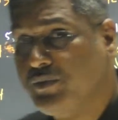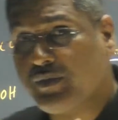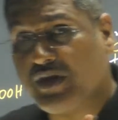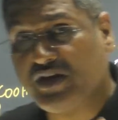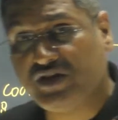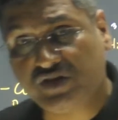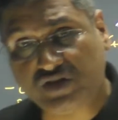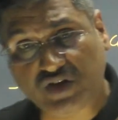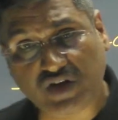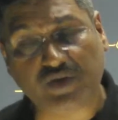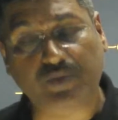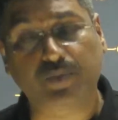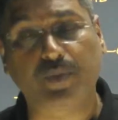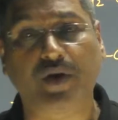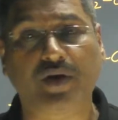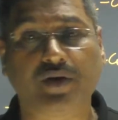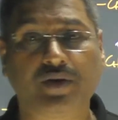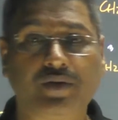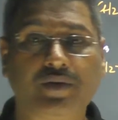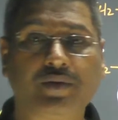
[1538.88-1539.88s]
my
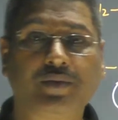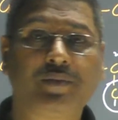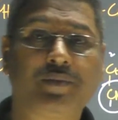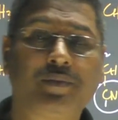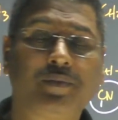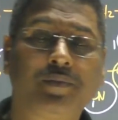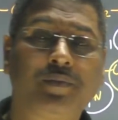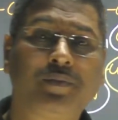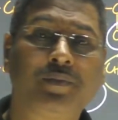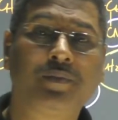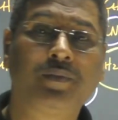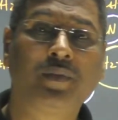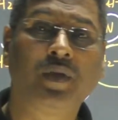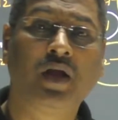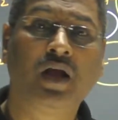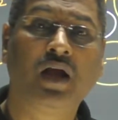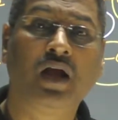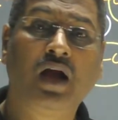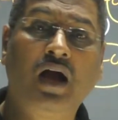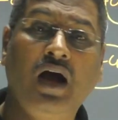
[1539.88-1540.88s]
statement.
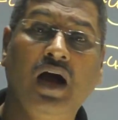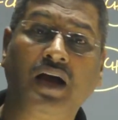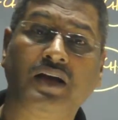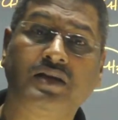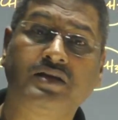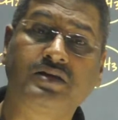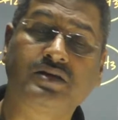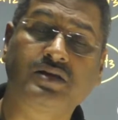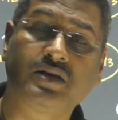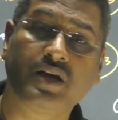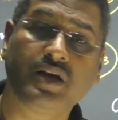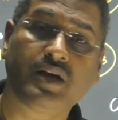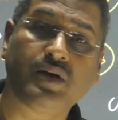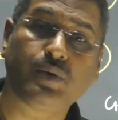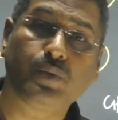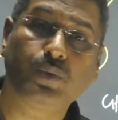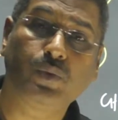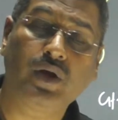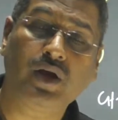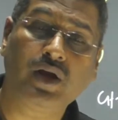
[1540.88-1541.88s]
I
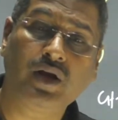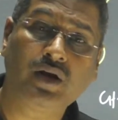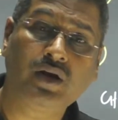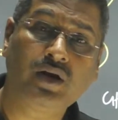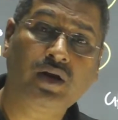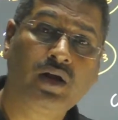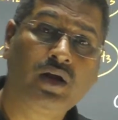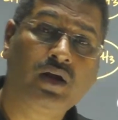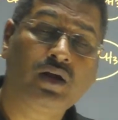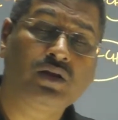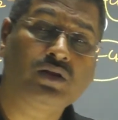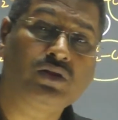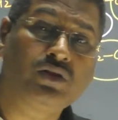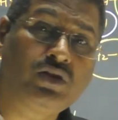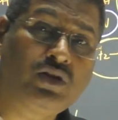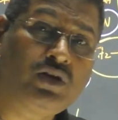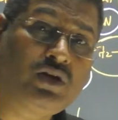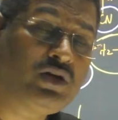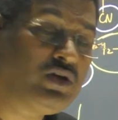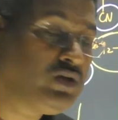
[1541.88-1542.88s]
said when
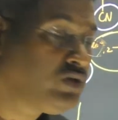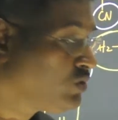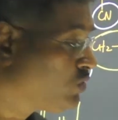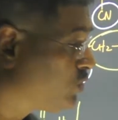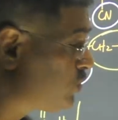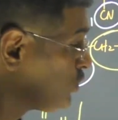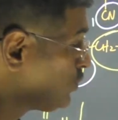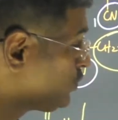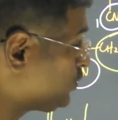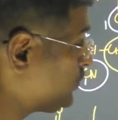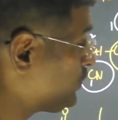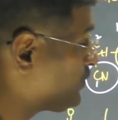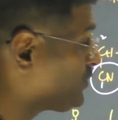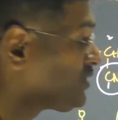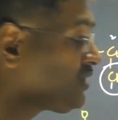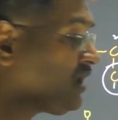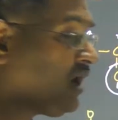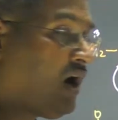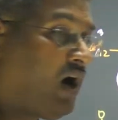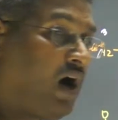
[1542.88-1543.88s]
these
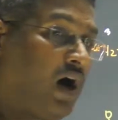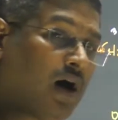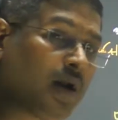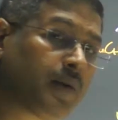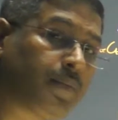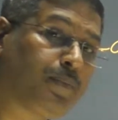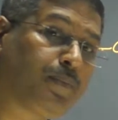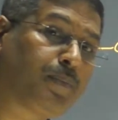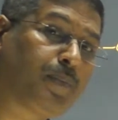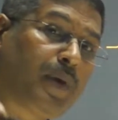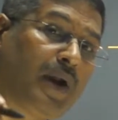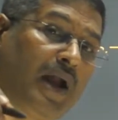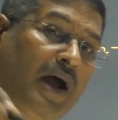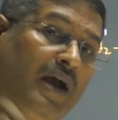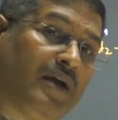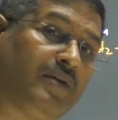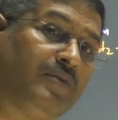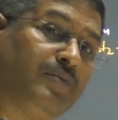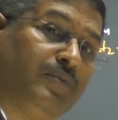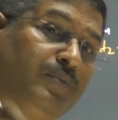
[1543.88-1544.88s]
groups are
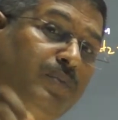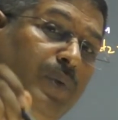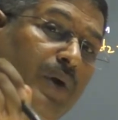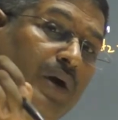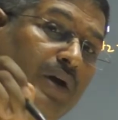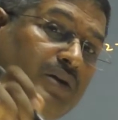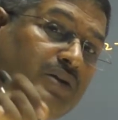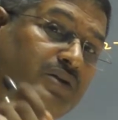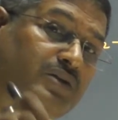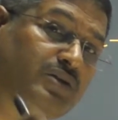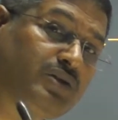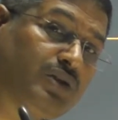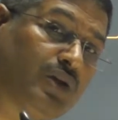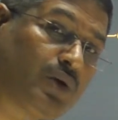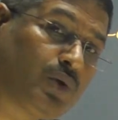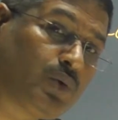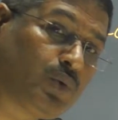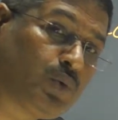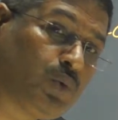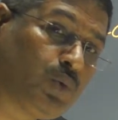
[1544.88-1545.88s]
prime
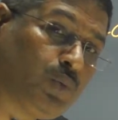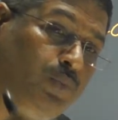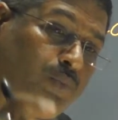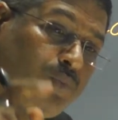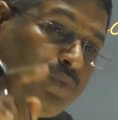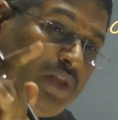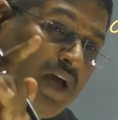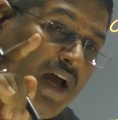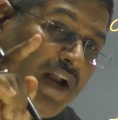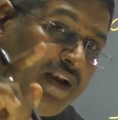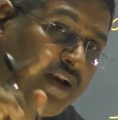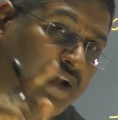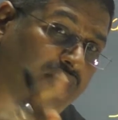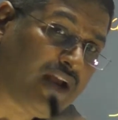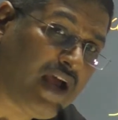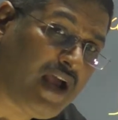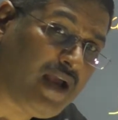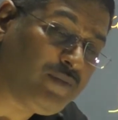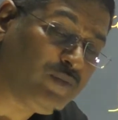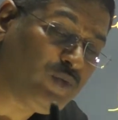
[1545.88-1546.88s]
functional group, that
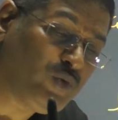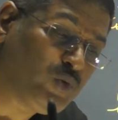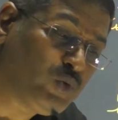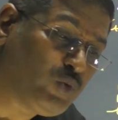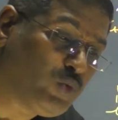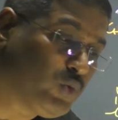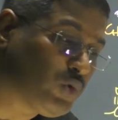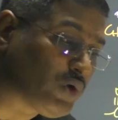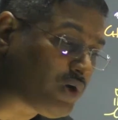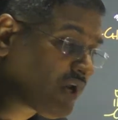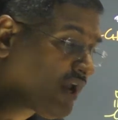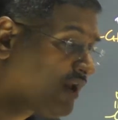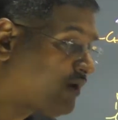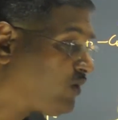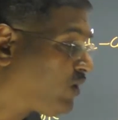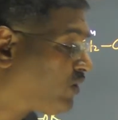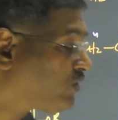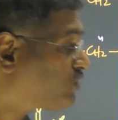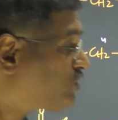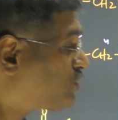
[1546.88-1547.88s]
time you
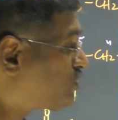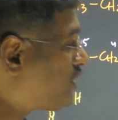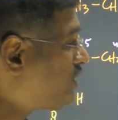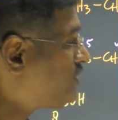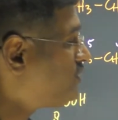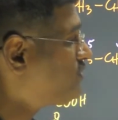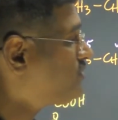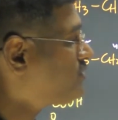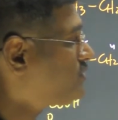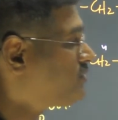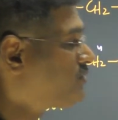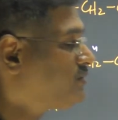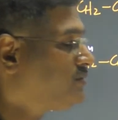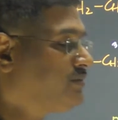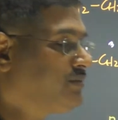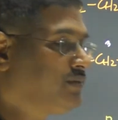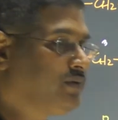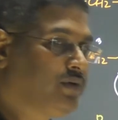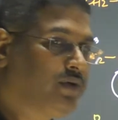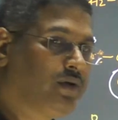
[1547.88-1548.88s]
cannot change
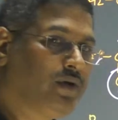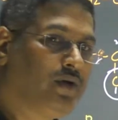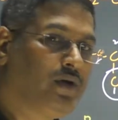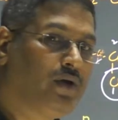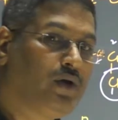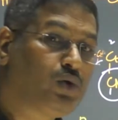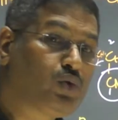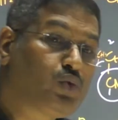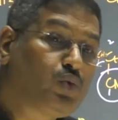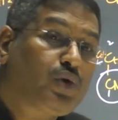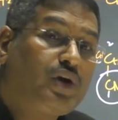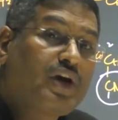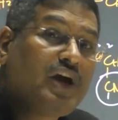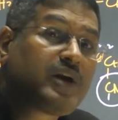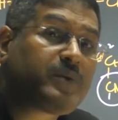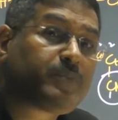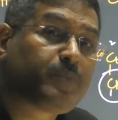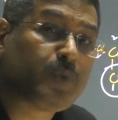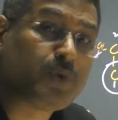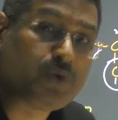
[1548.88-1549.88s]
to
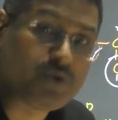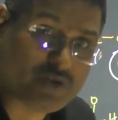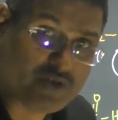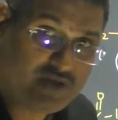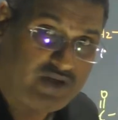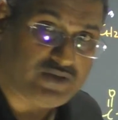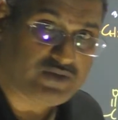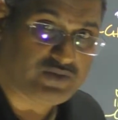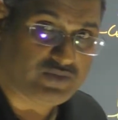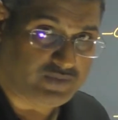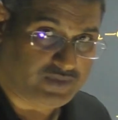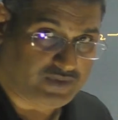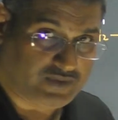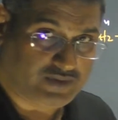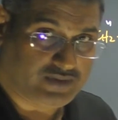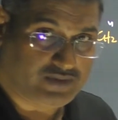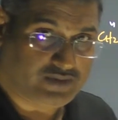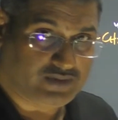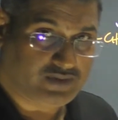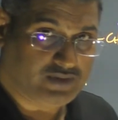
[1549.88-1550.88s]
get position
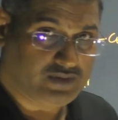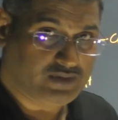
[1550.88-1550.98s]
isomers.